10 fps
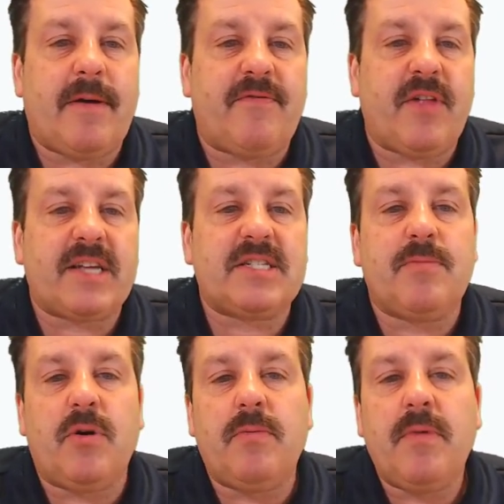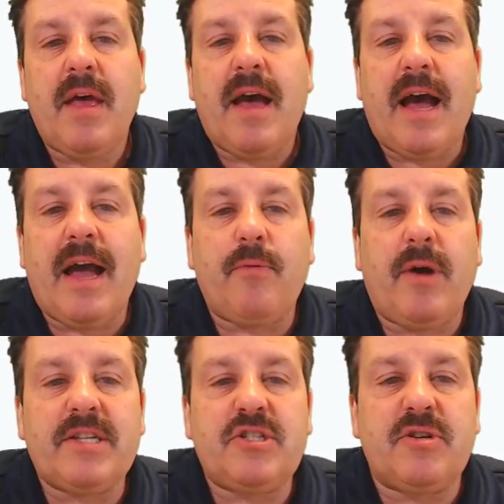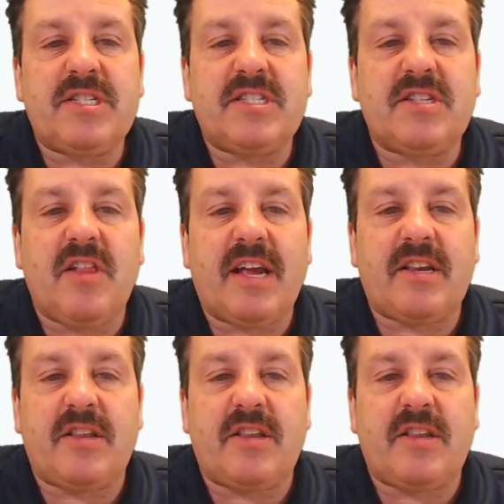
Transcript: I'm flexible. I want you to select